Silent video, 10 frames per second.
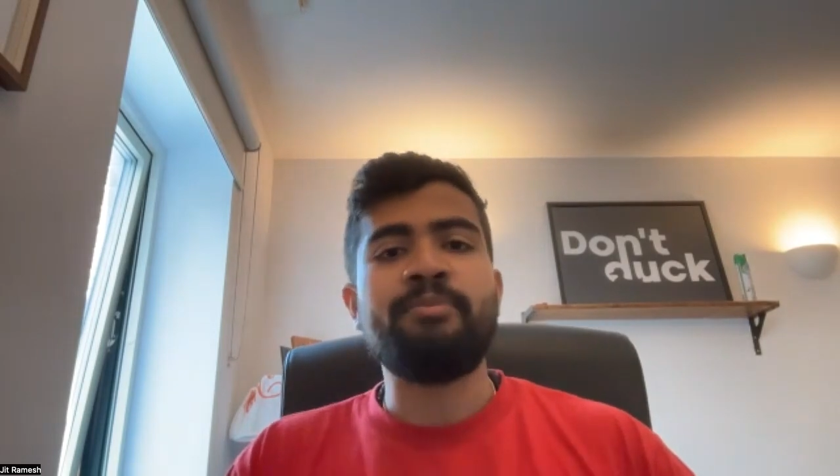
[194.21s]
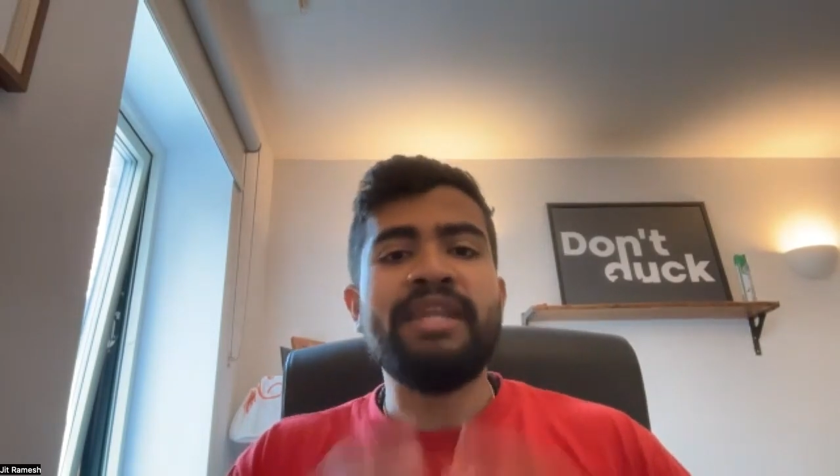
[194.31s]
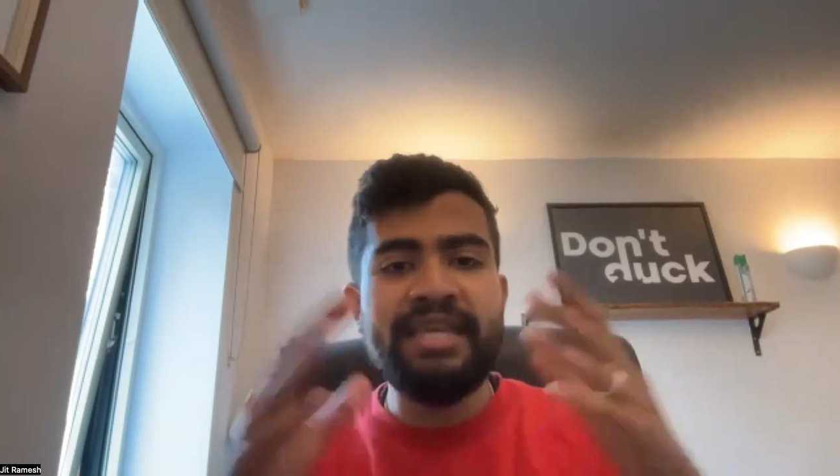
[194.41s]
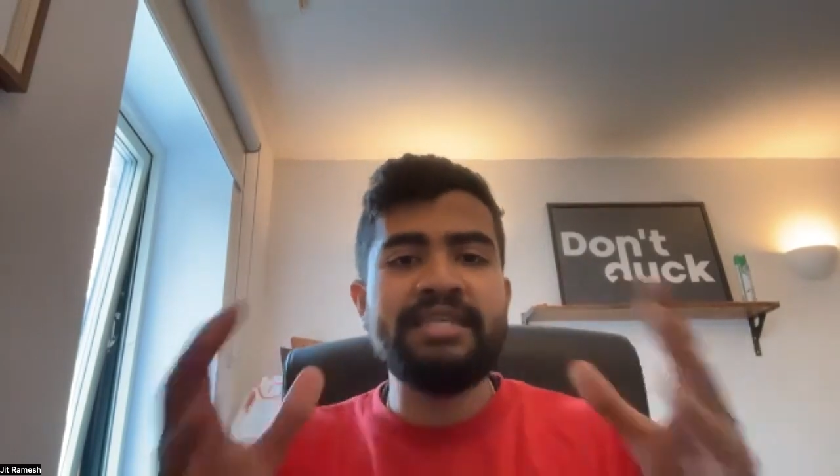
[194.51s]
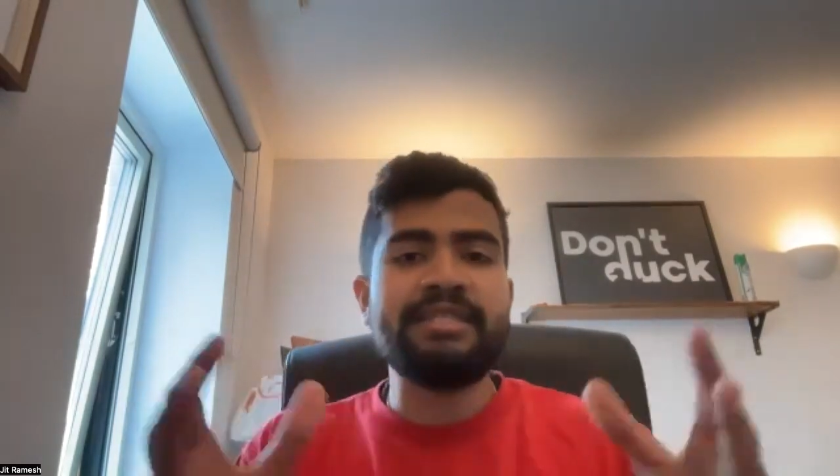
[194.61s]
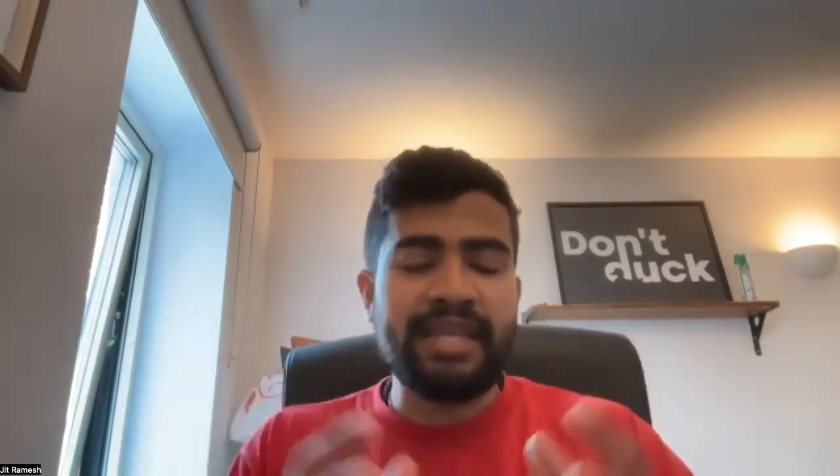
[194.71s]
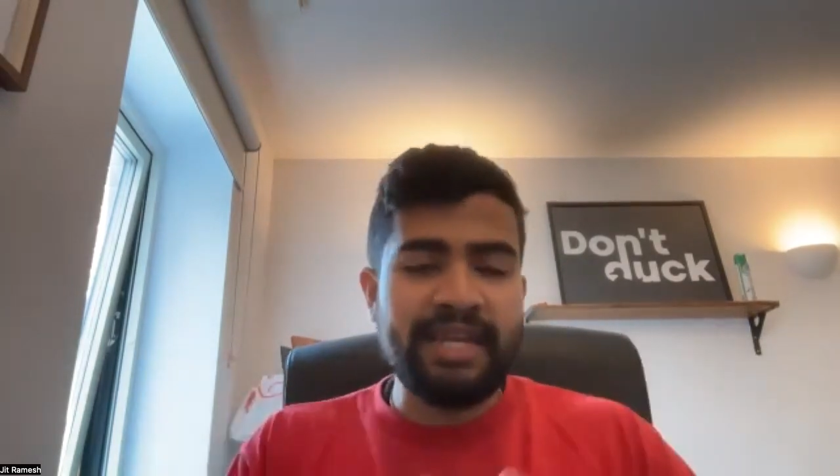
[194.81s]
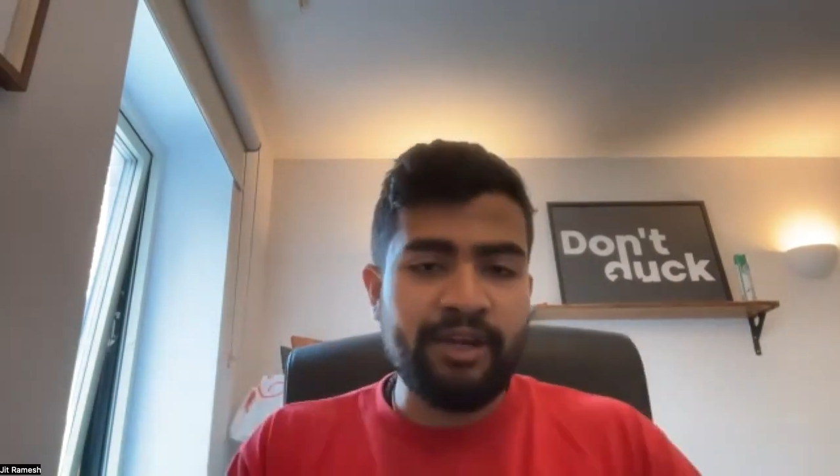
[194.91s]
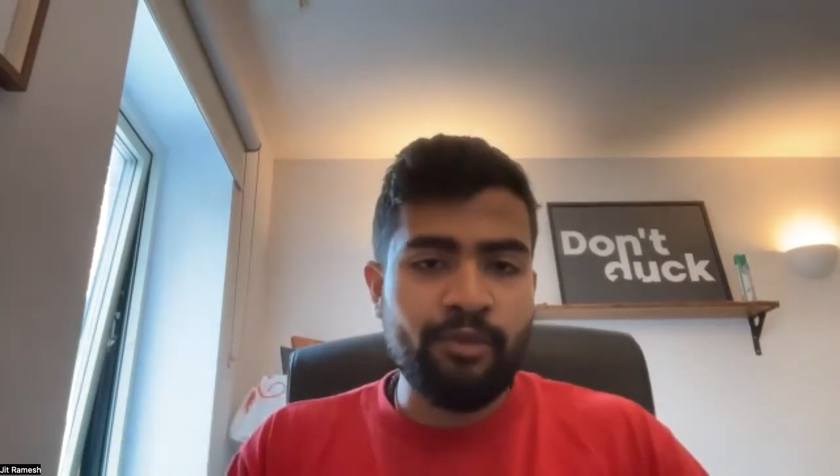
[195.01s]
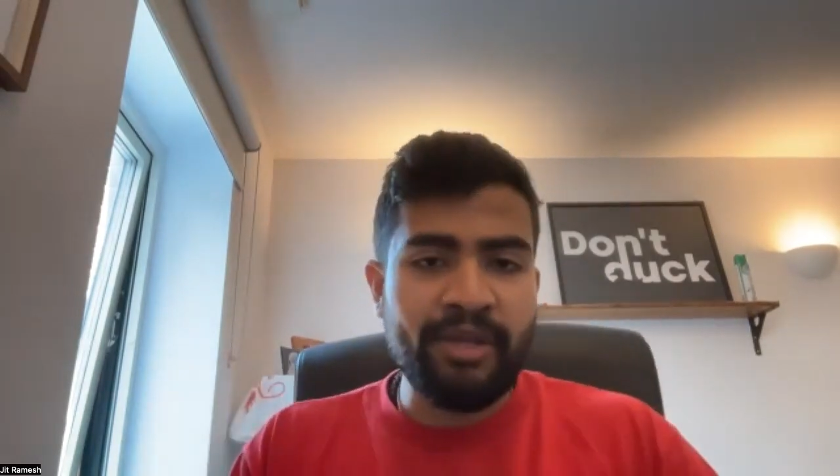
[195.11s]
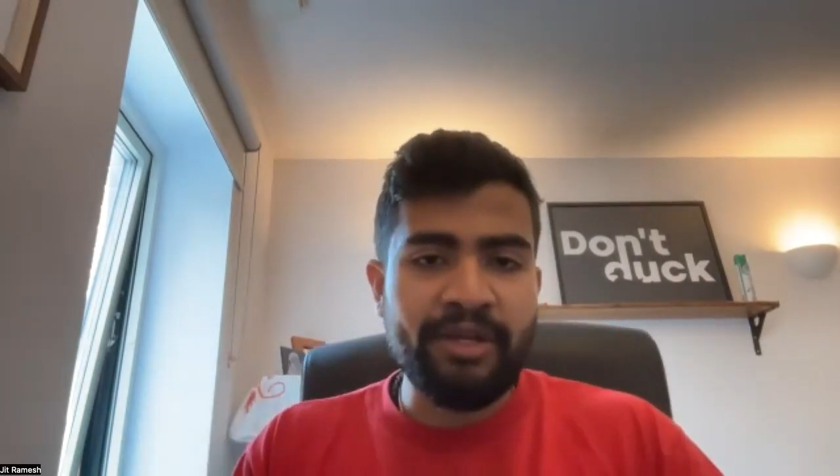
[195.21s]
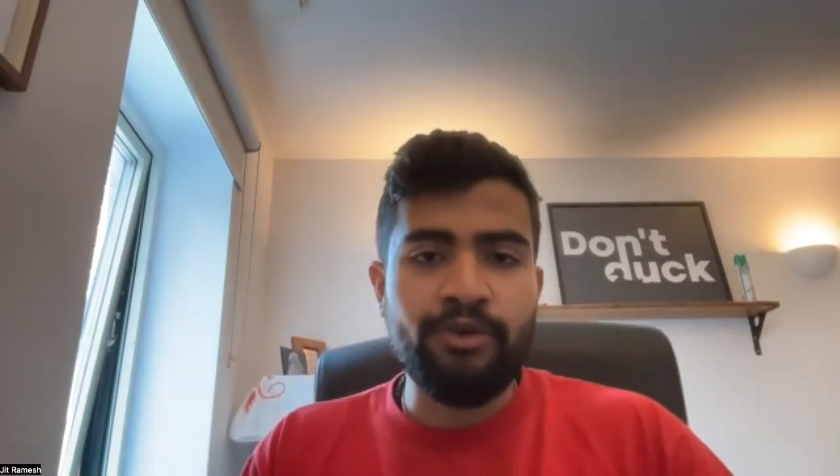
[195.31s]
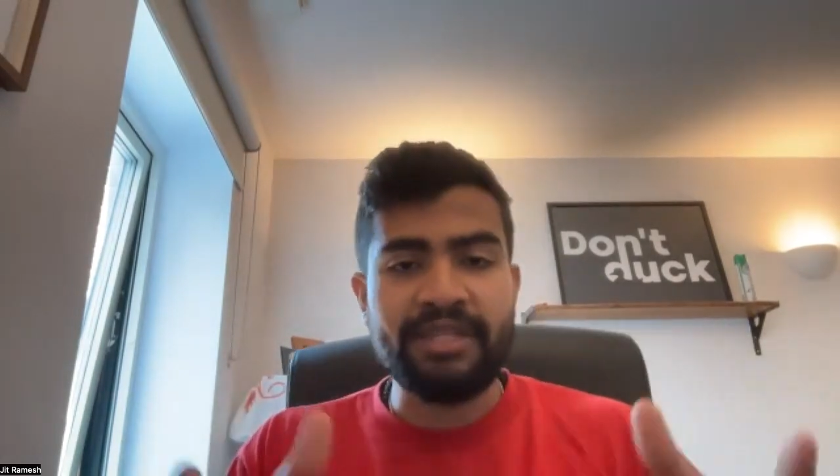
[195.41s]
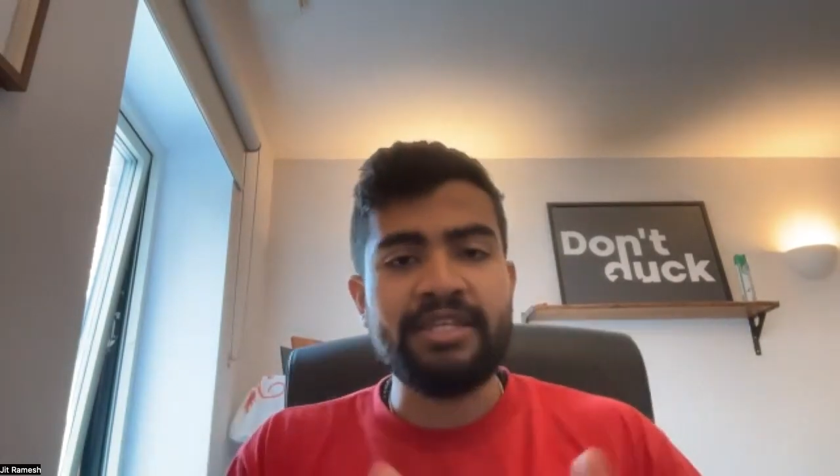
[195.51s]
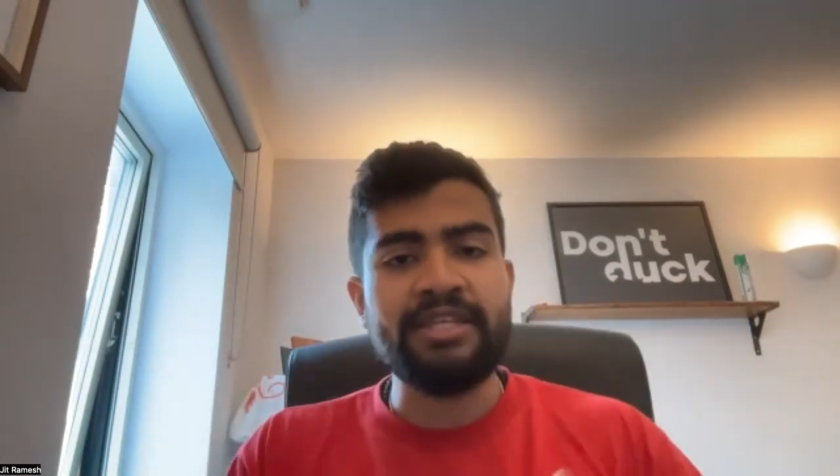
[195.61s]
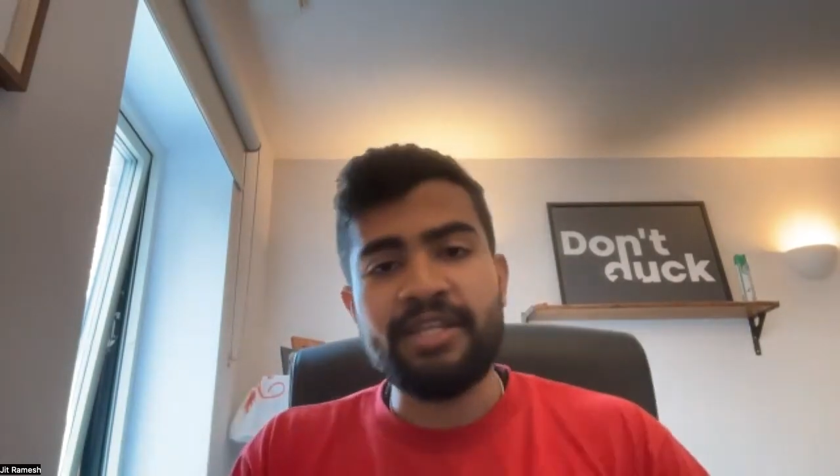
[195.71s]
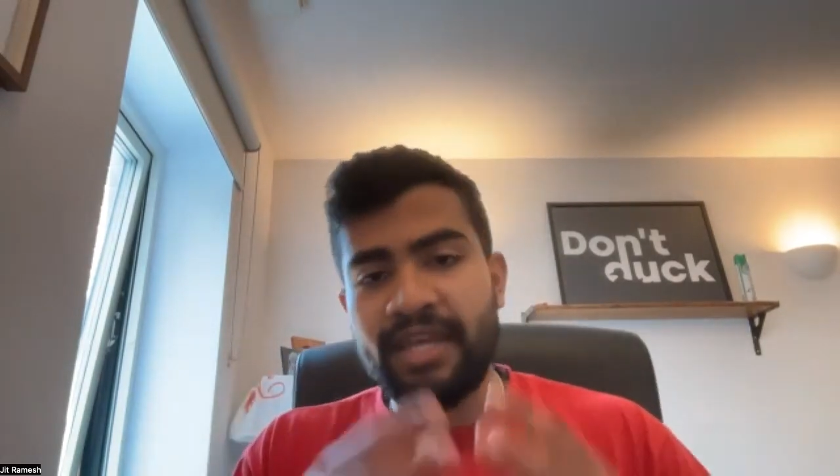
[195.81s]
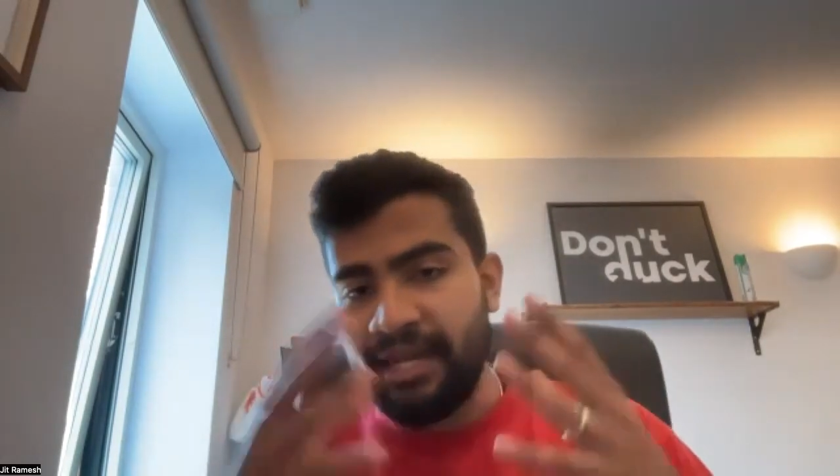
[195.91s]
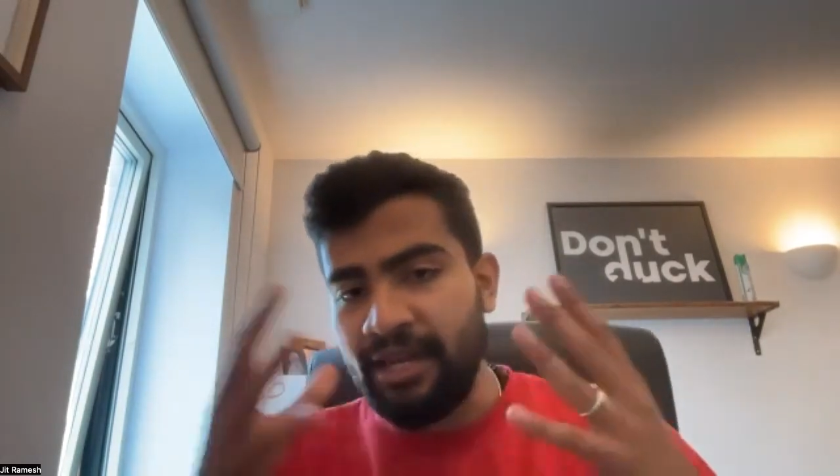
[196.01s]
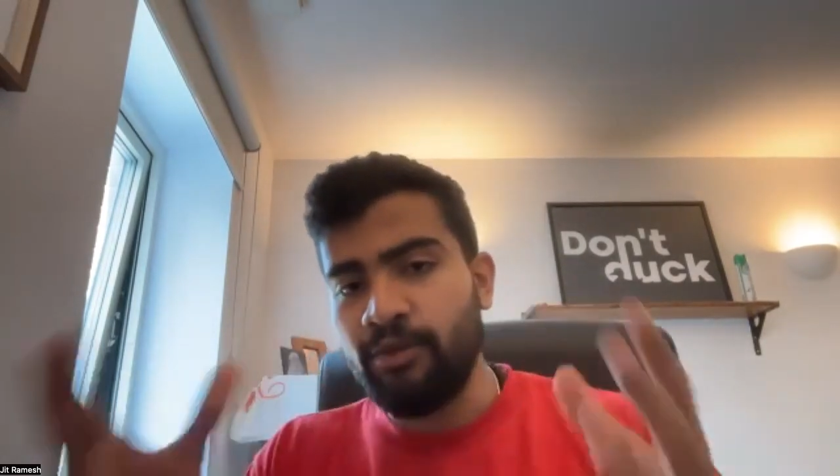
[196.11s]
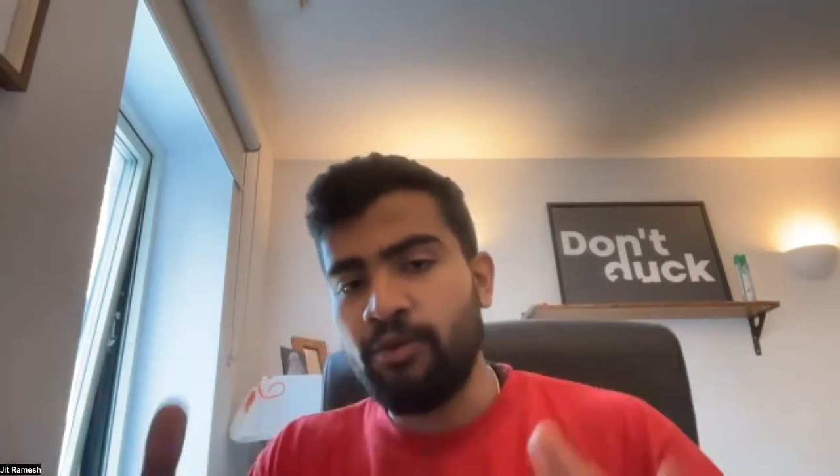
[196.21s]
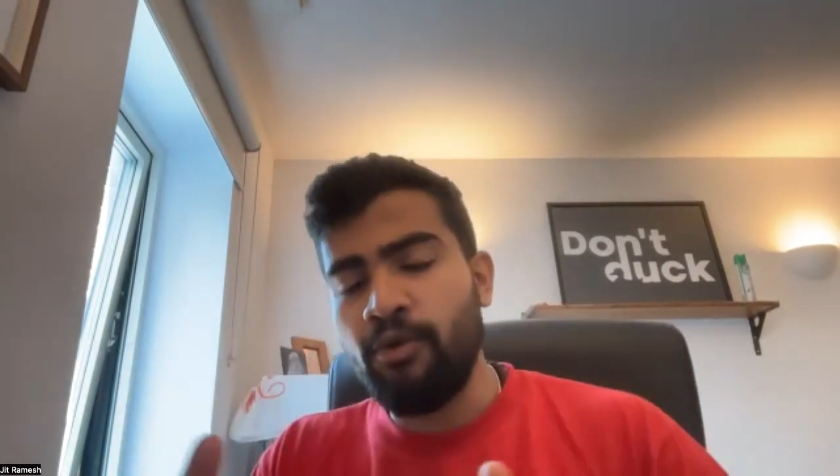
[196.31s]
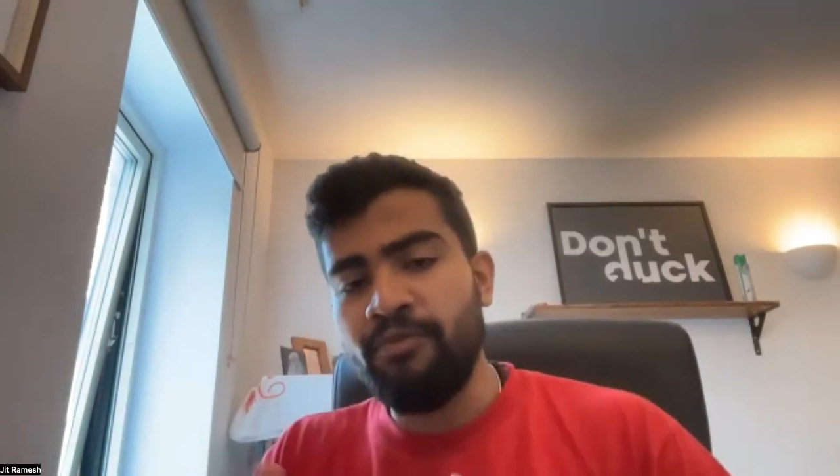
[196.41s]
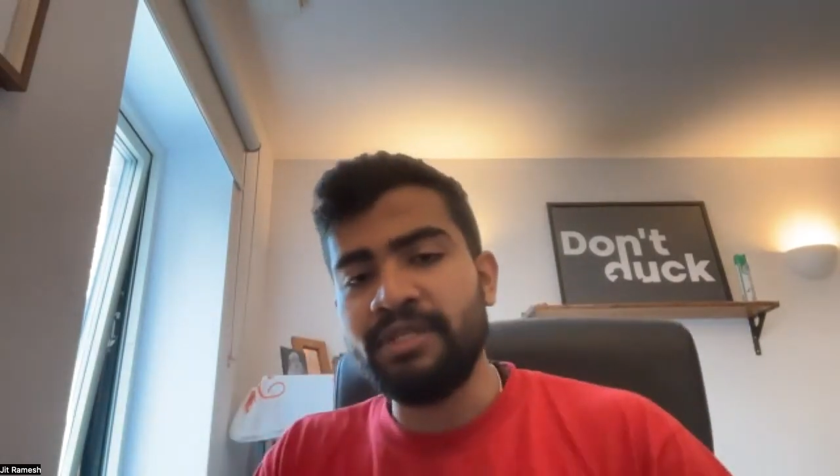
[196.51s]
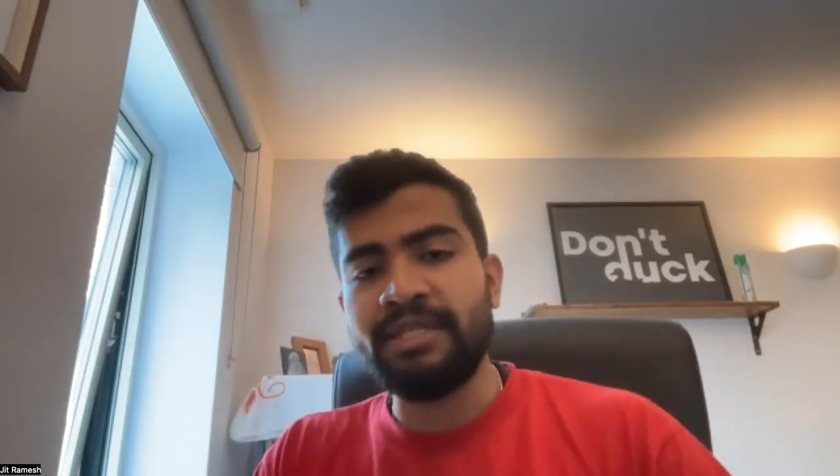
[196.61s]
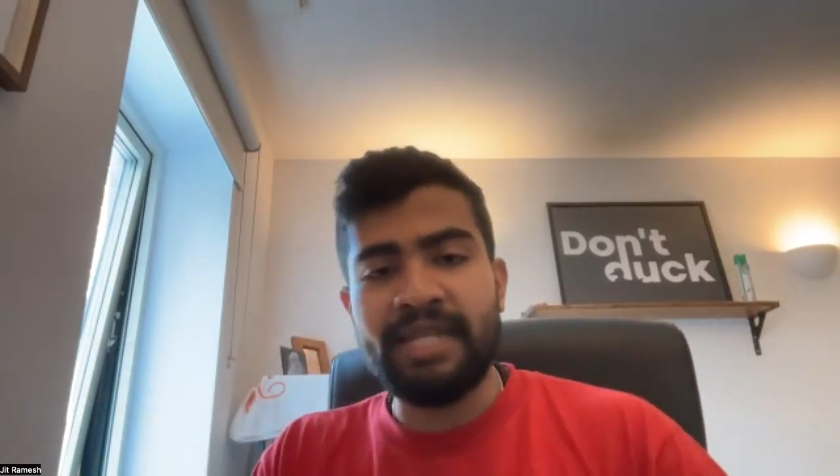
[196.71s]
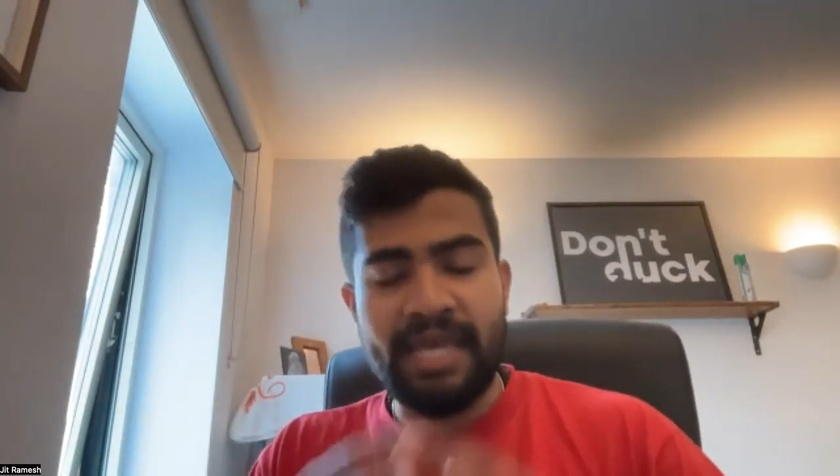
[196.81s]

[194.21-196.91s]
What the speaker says: please, I need to meet Satya Ji. I need to go visit.